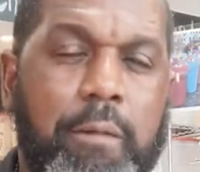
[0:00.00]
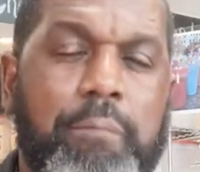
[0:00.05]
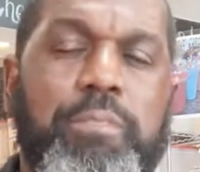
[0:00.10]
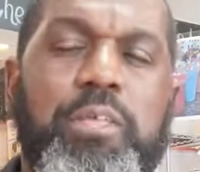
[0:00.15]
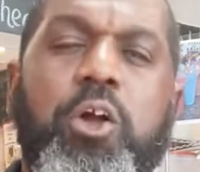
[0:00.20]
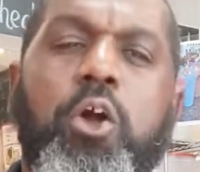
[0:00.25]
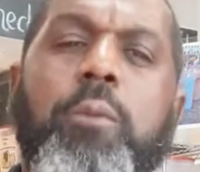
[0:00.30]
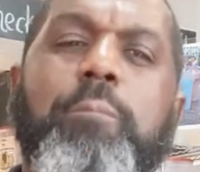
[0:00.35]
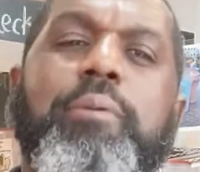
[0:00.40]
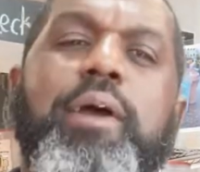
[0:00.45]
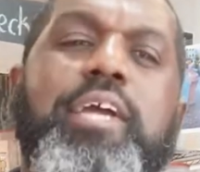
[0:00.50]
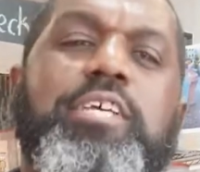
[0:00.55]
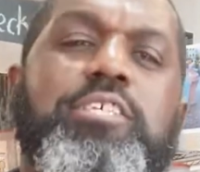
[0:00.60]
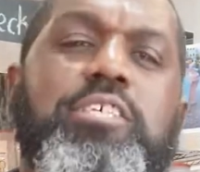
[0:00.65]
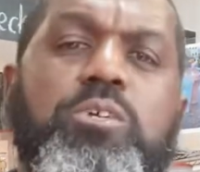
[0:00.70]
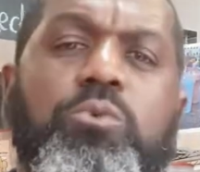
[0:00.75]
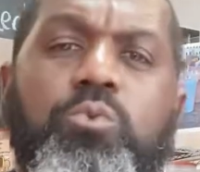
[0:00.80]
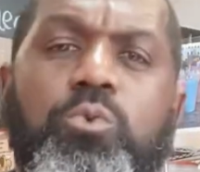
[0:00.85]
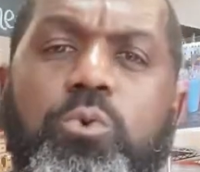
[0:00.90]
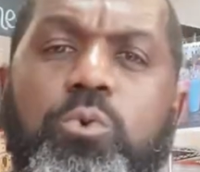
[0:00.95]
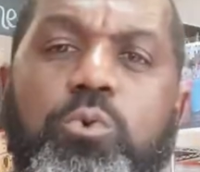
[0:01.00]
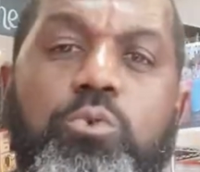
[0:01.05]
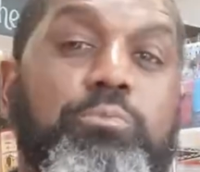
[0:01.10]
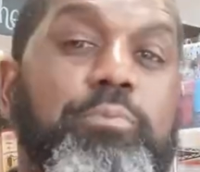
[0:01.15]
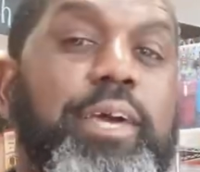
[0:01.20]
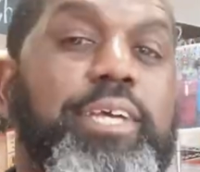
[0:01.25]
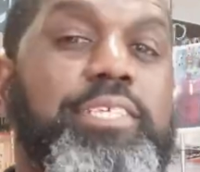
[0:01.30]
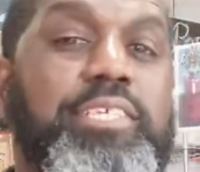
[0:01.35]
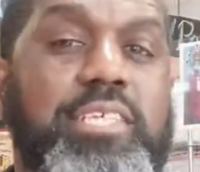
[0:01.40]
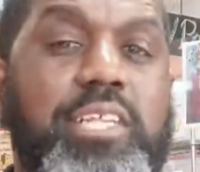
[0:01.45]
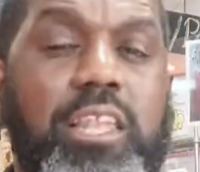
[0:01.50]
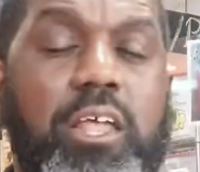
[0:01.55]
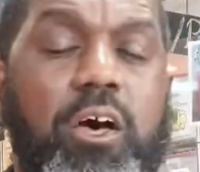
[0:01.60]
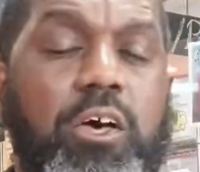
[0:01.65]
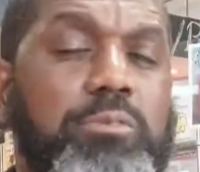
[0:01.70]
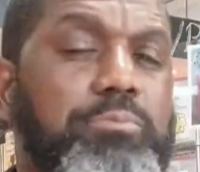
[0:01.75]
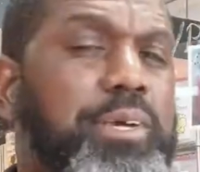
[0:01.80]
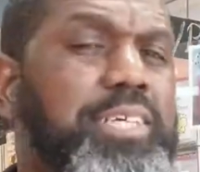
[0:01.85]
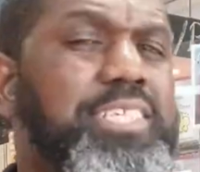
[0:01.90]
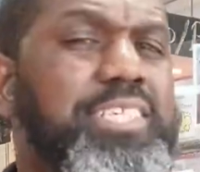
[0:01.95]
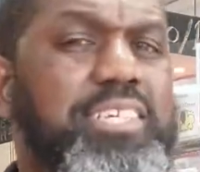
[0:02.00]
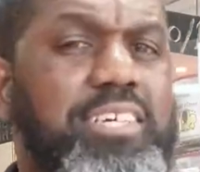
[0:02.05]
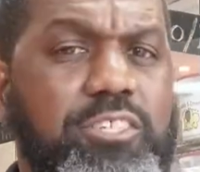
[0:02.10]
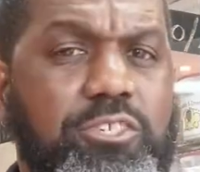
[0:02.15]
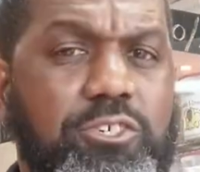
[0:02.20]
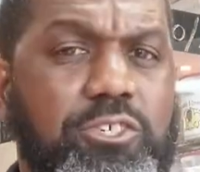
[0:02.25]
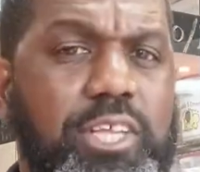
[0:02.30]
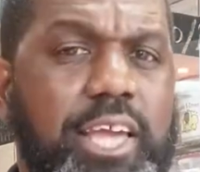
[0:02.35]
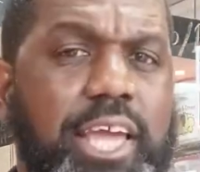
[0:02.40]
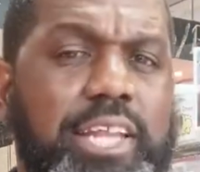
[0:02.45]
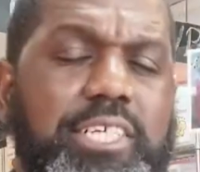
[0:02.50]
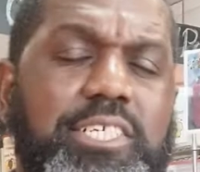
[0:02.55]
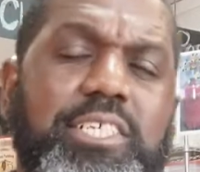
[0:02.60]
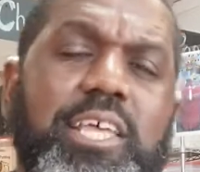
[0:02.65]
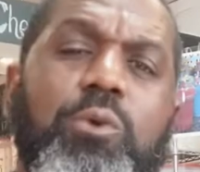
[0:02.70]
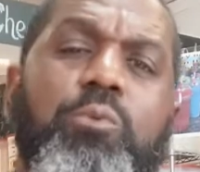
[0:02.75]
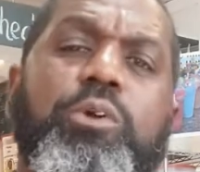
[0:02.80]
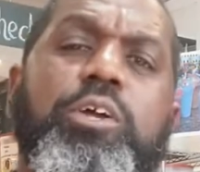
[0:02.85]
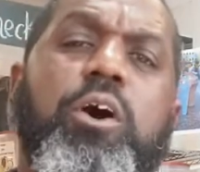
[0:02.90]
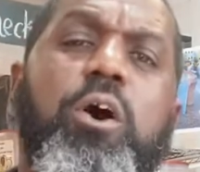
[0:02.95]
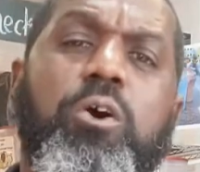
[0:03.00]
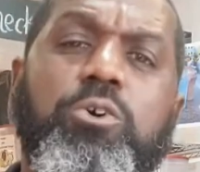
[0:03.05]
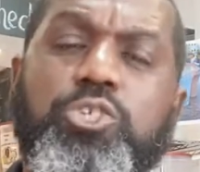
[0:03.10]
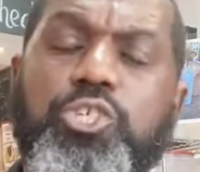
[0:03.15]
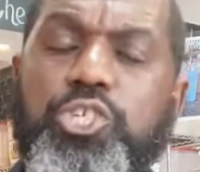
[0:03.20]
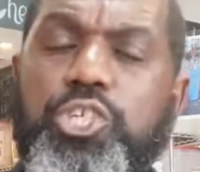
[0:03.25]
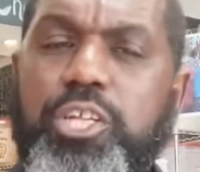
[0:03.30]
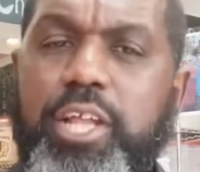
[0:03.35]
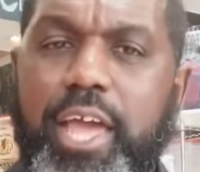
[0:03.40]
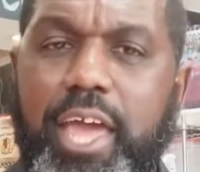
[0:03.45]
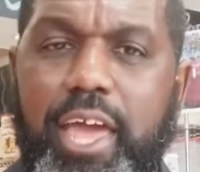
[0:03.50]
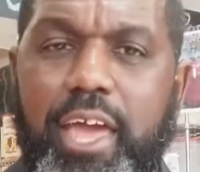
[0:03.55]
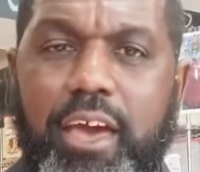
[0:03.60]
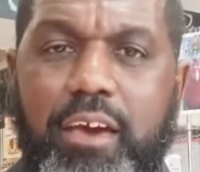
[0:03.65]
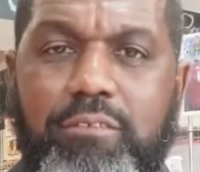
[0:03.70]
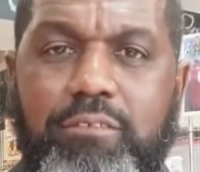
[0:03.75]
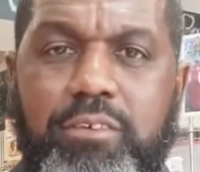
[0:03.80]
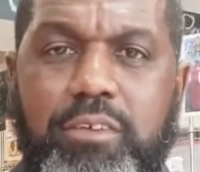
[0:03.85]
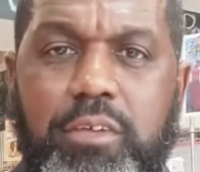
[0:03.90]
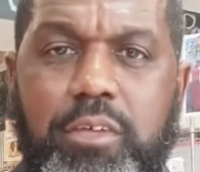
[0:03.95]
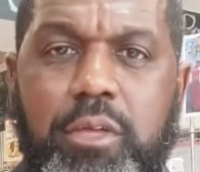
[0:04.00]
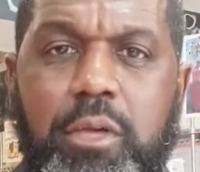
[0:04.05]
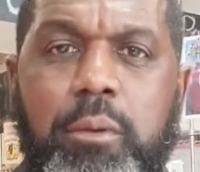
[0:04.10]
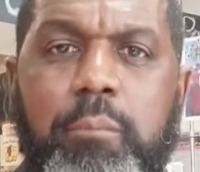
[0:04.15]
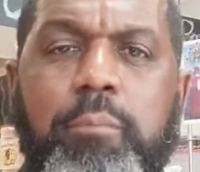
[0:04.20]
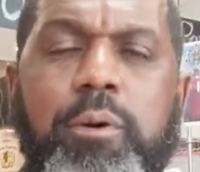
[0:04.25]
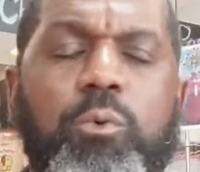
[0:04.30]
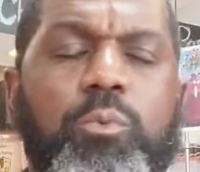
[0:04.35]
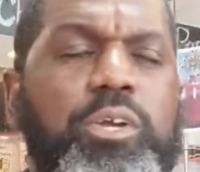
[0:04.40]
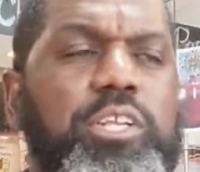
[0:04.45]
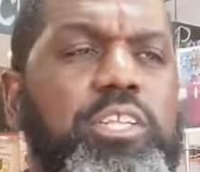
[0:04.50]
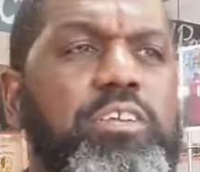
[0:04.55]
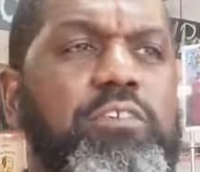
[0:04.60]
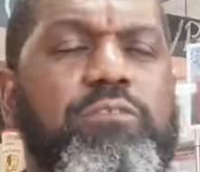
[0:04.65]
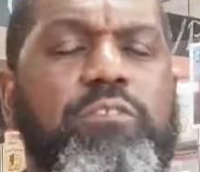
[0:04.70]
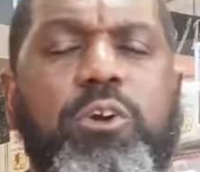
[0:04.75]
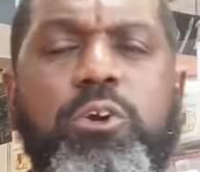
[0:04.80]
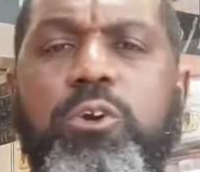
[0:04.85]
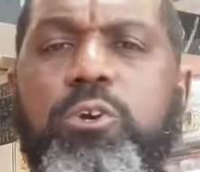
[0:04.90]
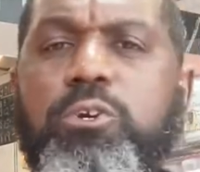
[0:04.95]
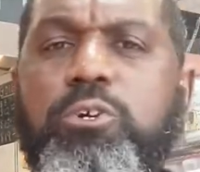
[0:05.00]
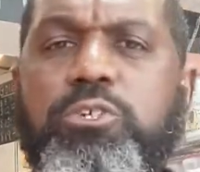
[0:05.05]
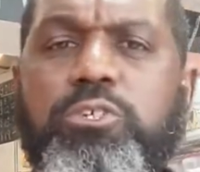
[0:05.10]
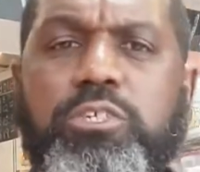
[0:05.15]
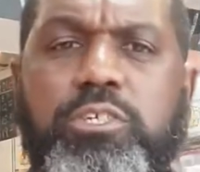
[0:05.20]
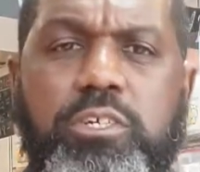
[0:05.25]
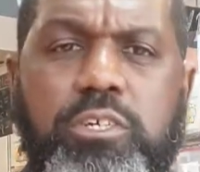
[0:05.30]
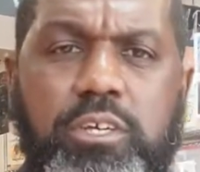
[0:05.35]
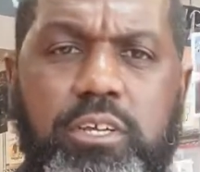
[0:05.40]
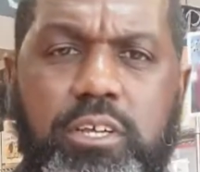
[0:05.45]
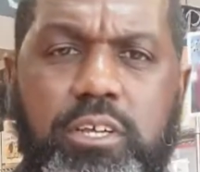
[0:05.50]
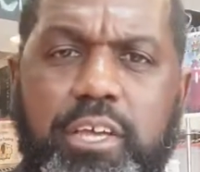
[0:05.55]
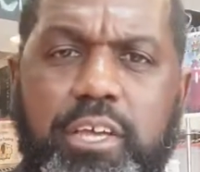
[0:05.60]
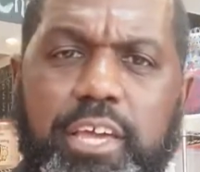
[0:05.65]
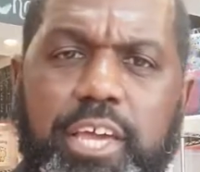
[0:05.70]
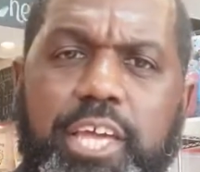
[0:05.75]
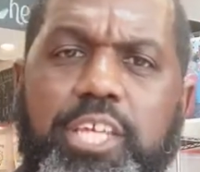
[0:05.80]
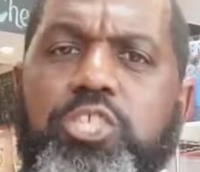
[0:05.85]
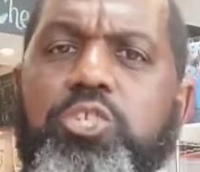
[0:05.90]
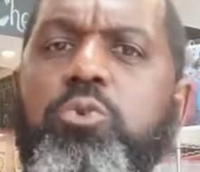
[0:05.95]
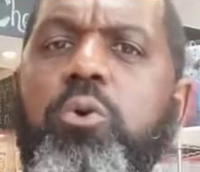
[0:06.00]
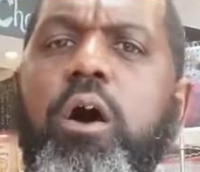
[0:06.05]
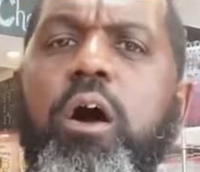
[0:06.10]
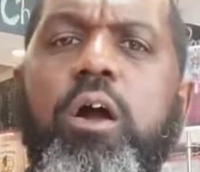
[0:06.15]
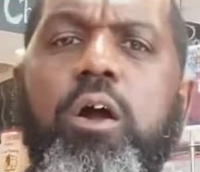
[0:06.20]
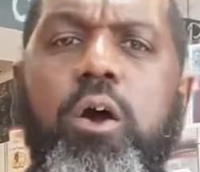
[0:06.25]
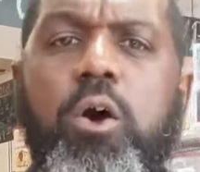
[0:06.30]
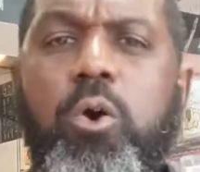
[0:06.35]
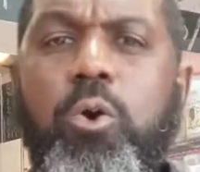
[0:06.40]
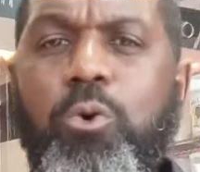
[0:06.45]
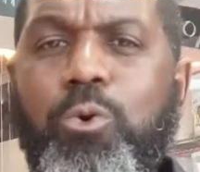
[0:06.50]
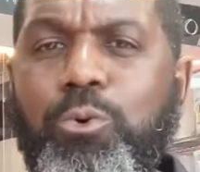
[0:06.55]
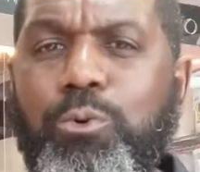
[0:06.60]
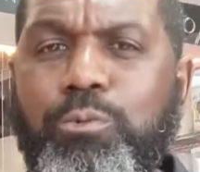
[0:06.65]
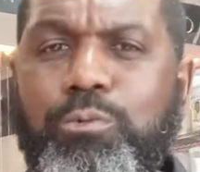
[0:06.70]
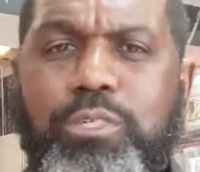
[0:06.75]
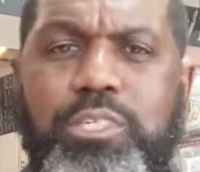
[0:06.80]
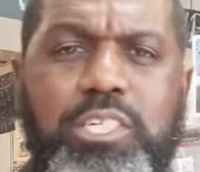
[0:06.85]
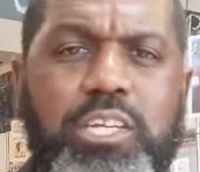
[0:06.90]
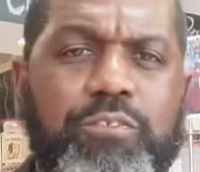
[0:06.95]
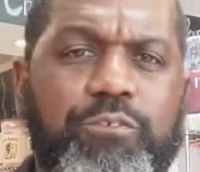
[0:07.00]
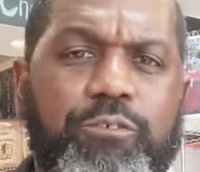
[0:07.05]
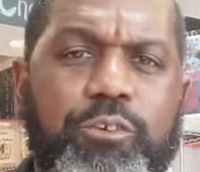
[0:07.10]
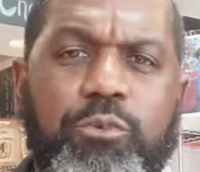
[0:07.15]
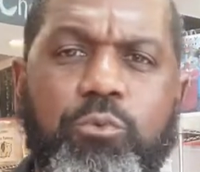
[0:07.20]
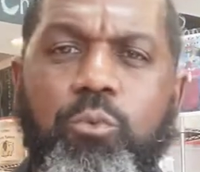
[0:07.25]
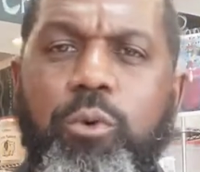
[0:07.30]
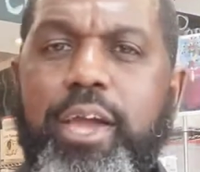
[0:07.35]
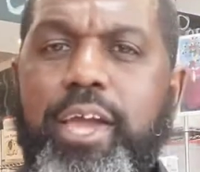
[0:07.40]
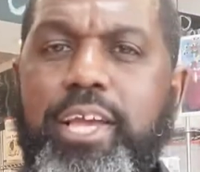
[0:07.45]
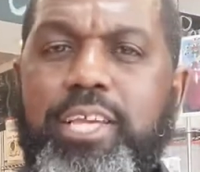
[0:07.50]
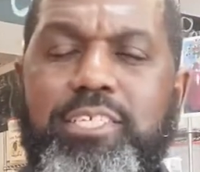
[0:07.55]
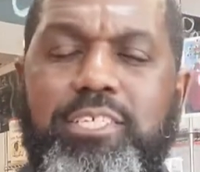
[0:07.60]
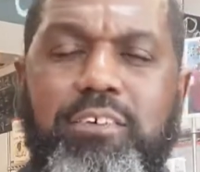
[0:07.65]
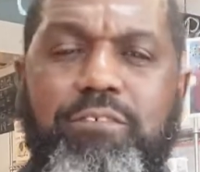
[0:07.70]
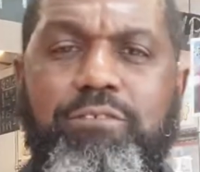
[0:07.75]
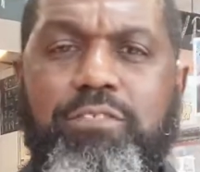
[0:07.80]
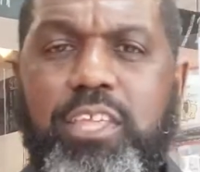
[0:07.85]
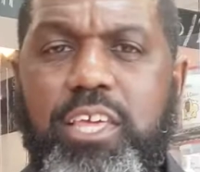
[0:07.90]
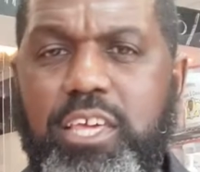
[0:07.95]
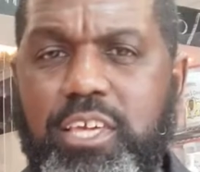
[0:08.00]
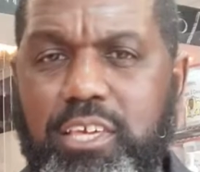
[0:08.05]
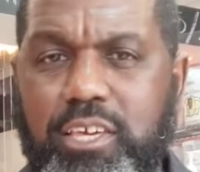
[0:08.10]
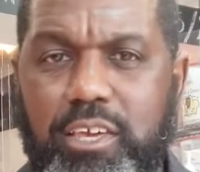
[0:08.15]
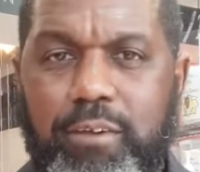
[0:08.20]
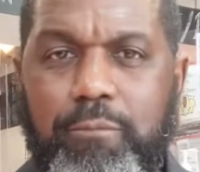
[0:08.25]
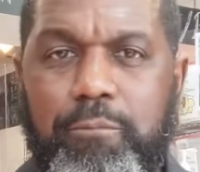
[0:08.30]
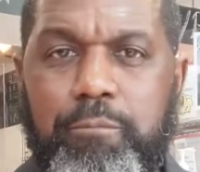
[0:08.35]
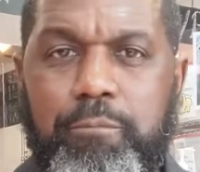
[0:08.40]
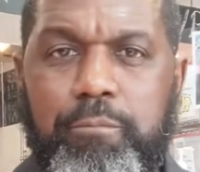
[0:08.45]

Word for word: There are basic rules, basic laws, basic understandings that we all should have, but we diverge into our own different ways of thinking.